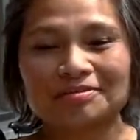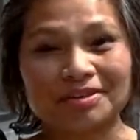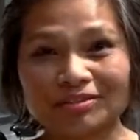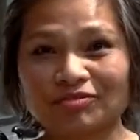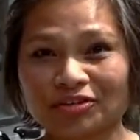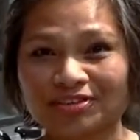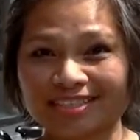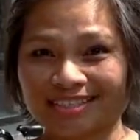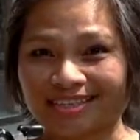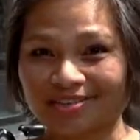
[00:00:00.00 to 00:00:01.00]
We look forward
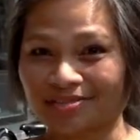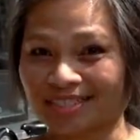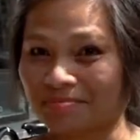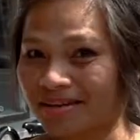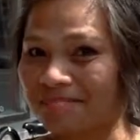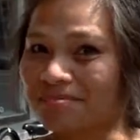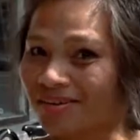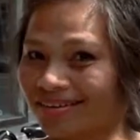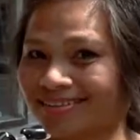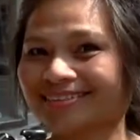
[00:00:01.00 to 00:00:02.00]
to seeing you in September.